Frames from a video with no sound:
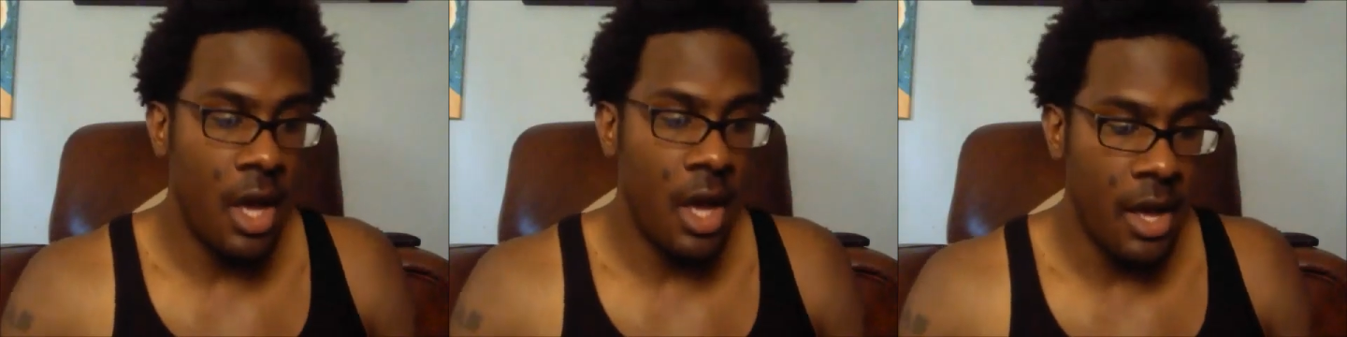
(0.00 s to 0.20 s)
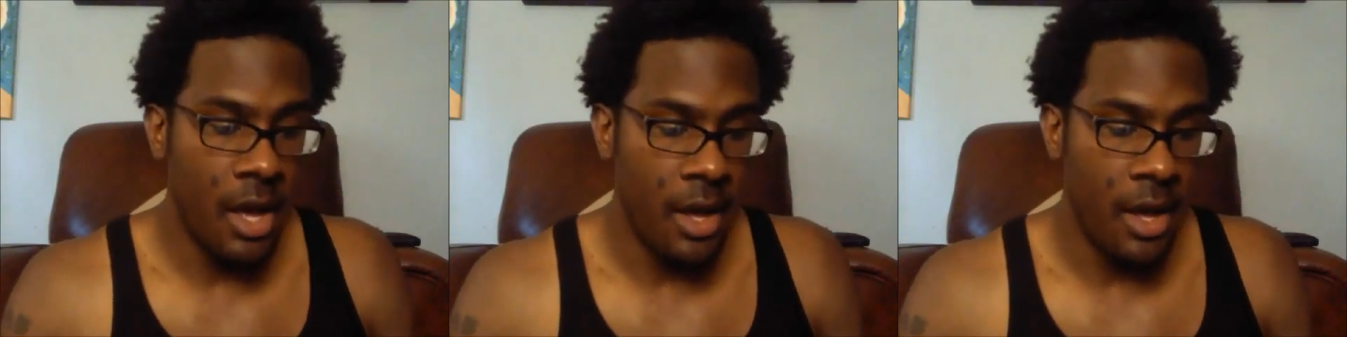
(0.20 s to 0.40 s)

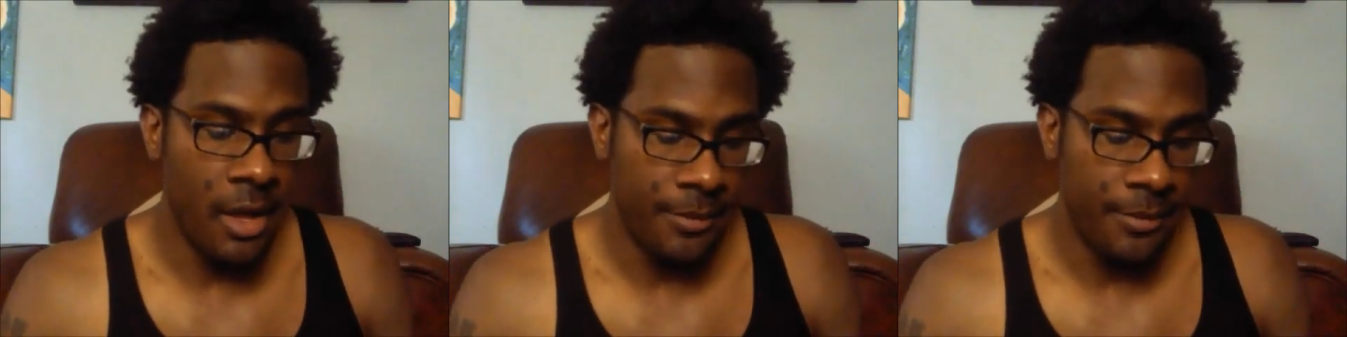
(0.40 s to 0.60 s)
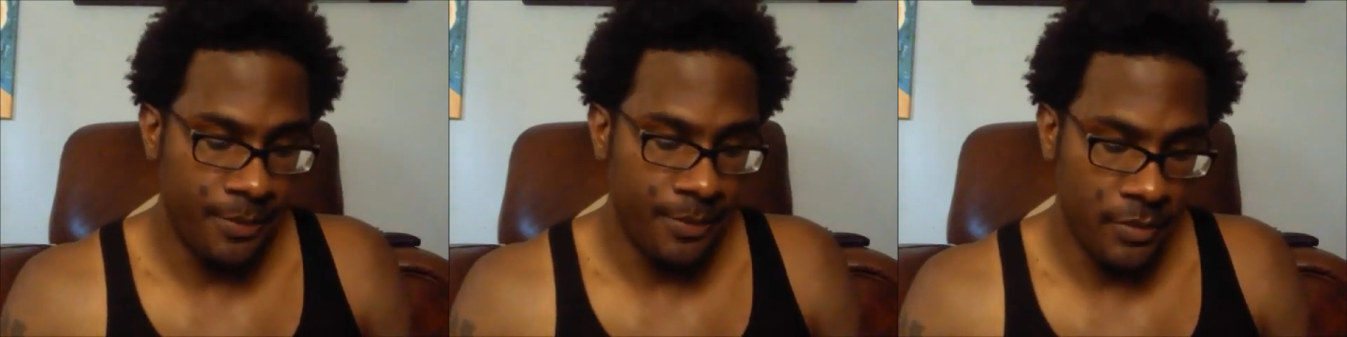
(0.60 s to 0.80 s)

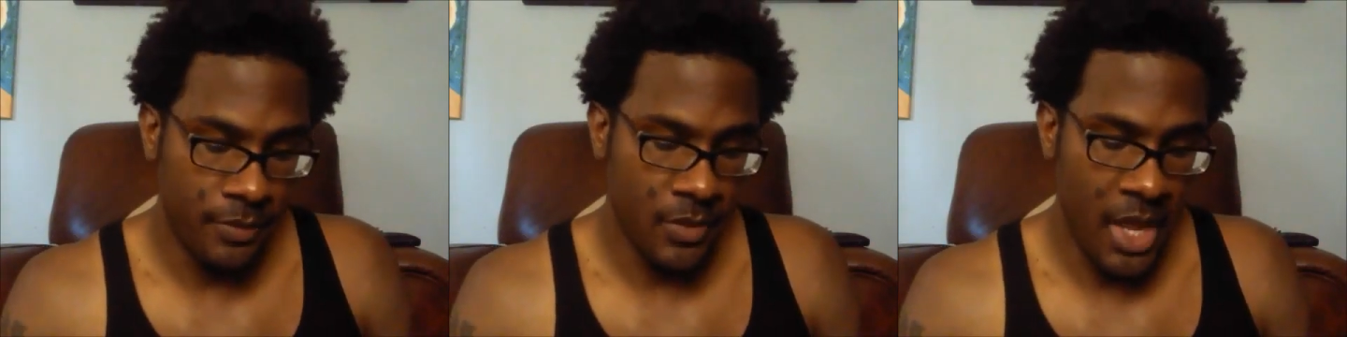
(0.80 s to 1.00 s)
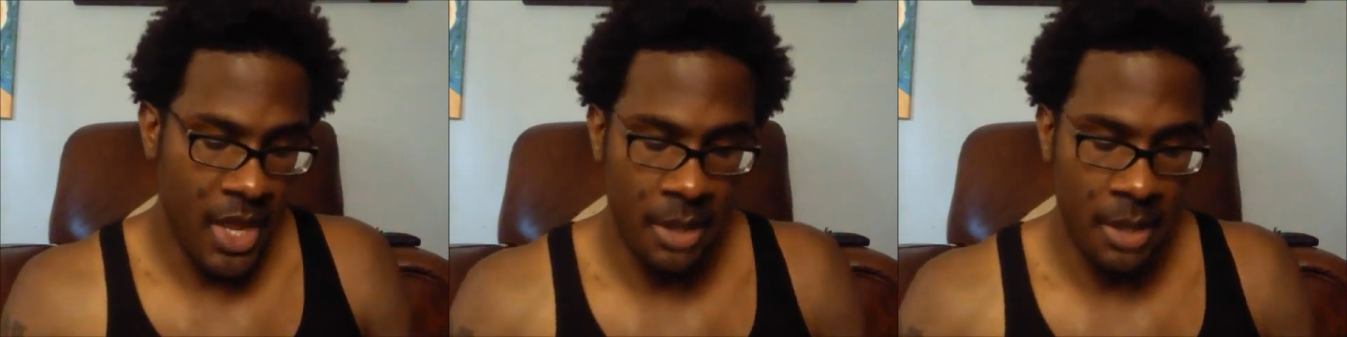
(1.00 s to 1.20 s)
Uh,
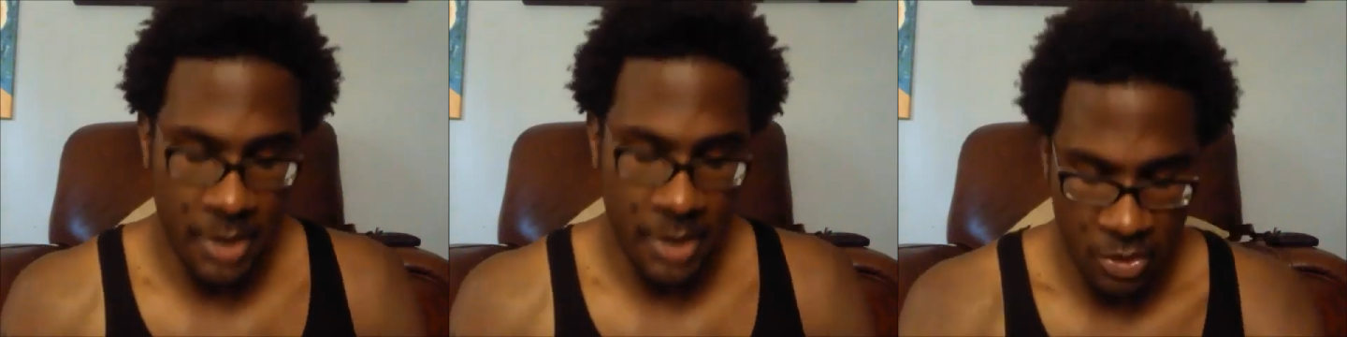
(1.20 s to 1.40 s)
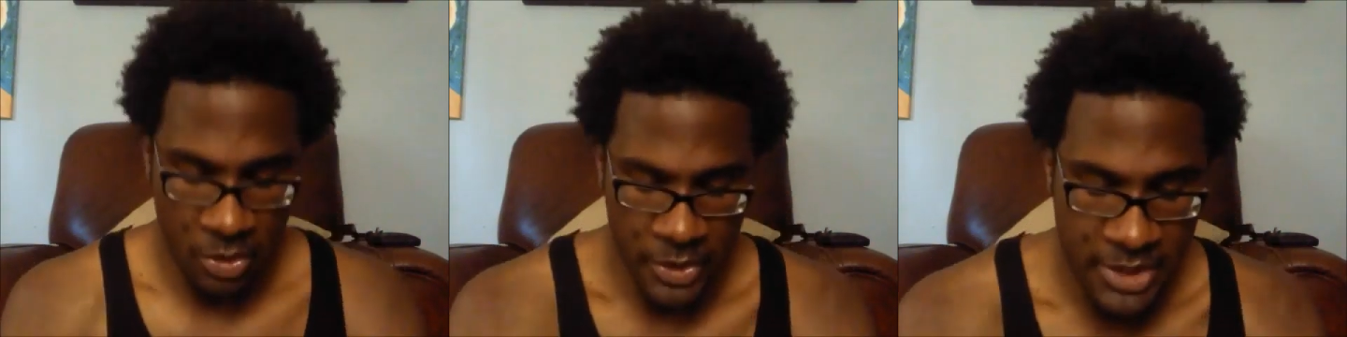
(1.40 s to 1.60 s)
And I'm
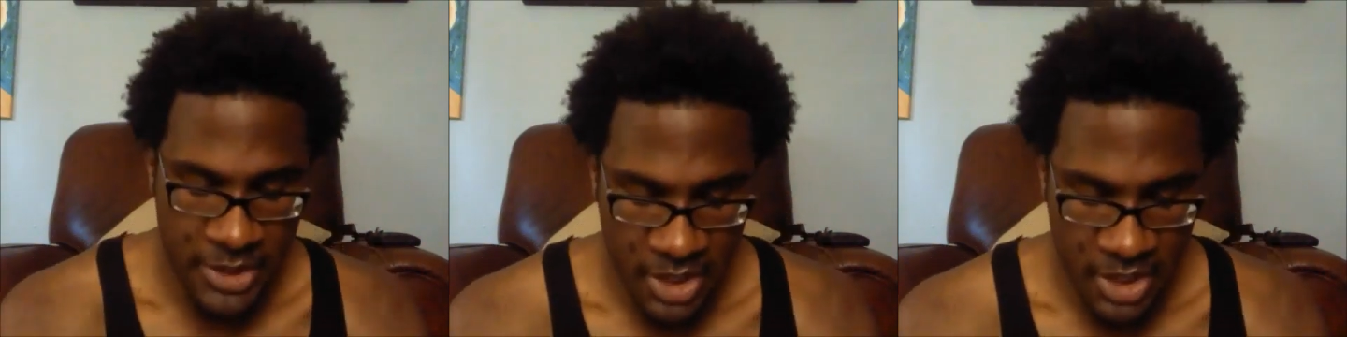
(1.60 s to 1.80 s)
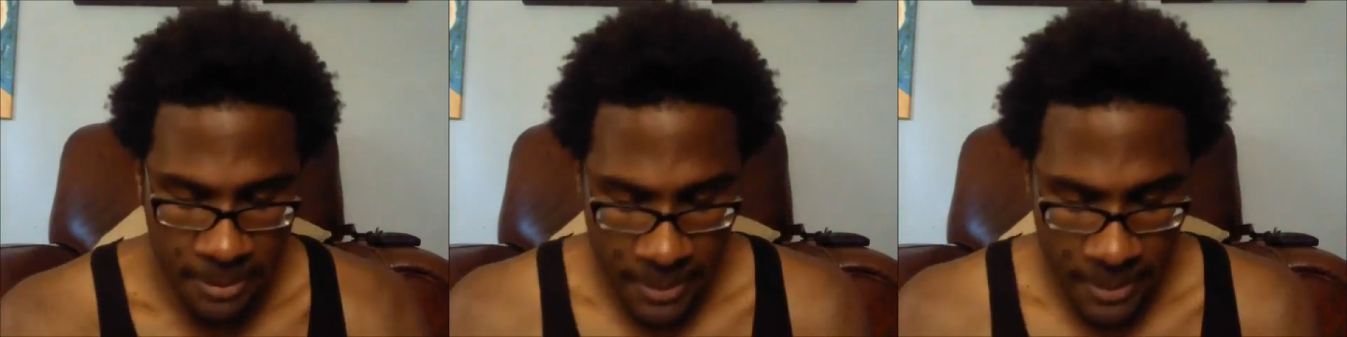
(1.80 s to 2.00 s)
going to read
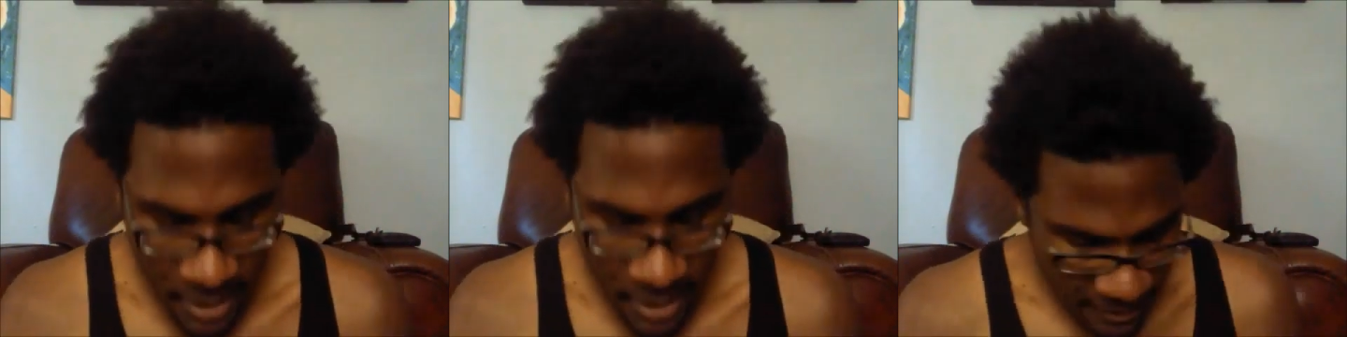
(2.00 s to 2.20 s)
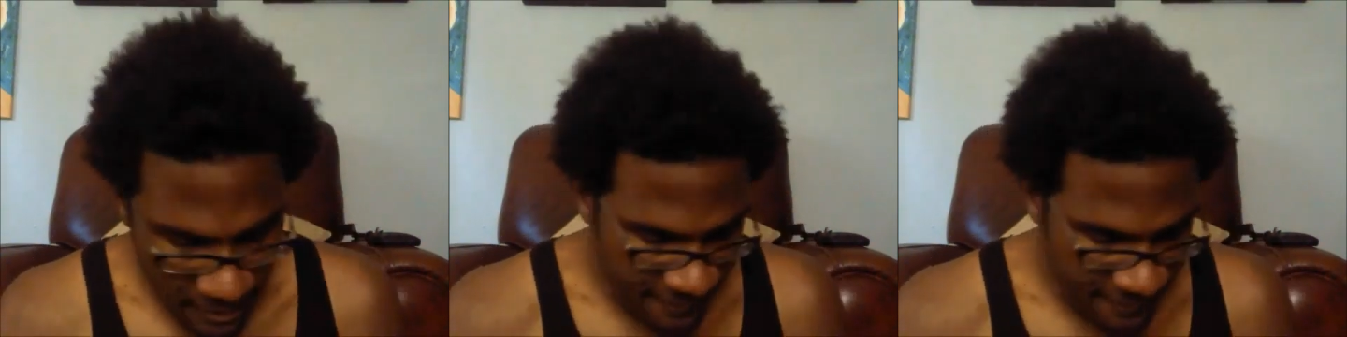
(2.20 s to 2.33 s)
some